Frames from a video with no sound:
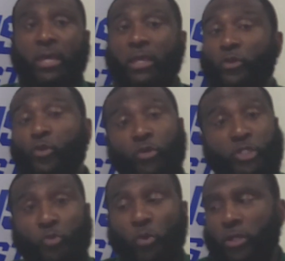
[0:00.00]
You do what
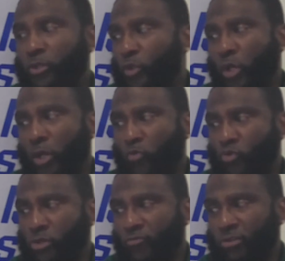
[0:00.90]
you want. You know, I don't
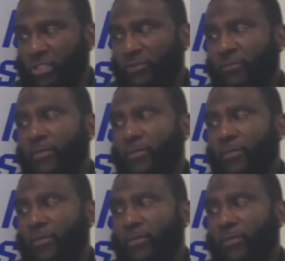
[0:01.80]
want to really